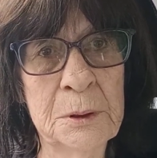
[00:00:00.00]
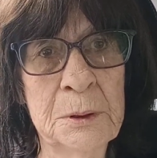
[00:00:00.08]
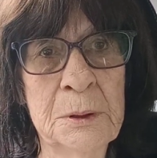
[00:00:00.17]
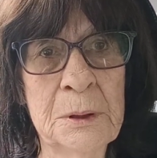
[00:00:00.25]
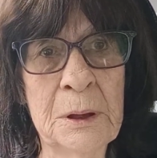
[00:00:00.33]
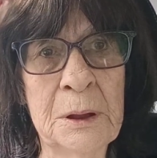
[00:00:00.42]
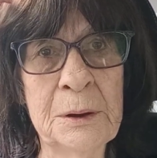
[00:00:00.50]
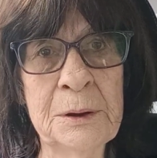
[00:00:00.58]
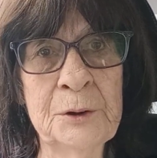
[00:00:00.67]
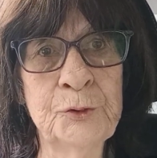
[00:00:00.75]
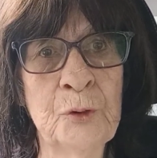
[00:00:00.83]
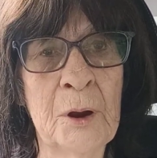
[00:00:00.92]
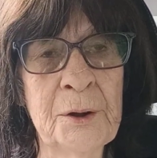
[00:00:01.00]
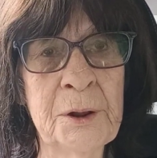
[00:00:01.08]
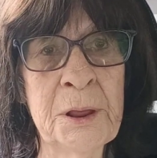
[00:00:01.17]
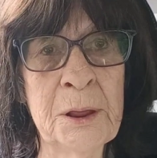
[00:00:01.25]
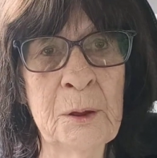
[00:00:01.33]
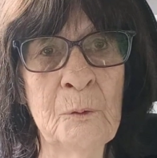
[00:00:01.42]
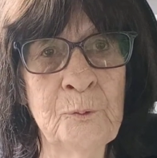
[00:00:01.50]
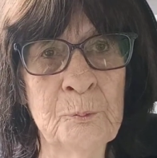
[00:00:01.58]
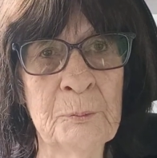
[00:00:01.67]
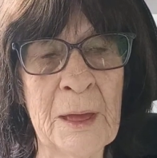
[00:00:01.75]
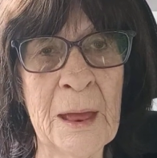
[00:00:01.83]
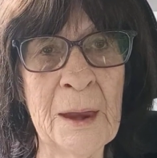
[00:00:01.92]
and trying to heal from
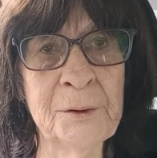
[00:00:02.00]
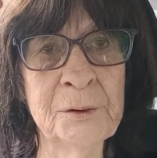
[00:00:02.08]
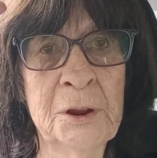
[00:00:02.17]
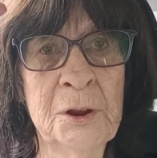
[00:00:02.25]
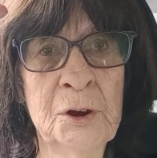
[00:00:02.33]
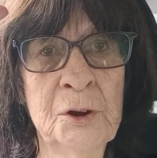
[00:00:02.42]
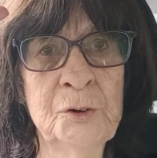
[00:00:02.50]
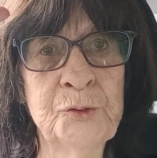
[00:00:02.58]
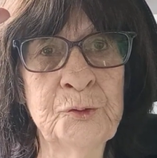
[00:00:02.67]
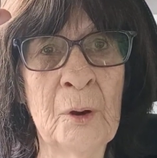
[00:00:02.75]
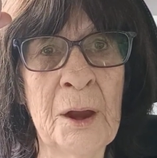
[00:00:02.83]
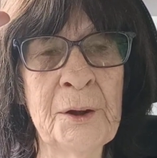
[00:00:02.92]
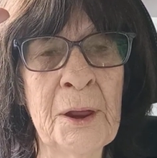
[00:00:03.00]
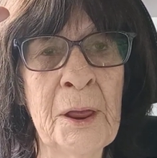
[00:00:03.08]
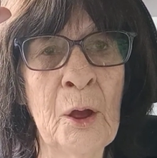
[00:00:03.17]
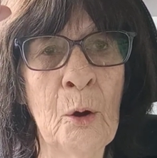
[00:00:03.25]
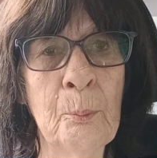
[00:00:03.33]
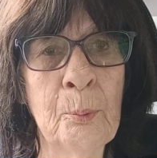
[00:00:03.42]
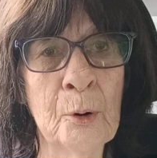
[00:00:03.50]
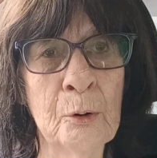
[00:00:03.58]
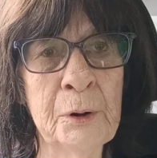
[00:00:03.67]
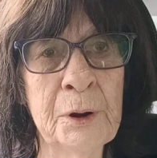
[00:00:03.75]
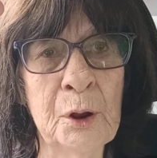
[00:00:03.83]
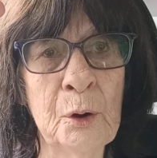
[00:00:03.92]
that, and trying to help her
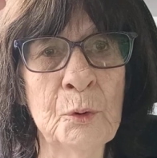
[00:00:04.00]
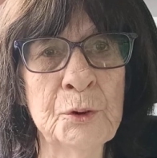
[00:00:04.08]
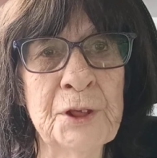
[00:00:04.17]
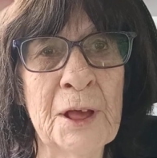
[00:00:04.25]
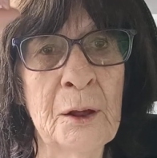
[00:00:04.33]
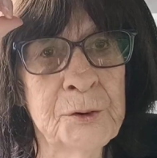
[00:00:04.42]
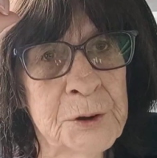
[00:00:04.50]
heal without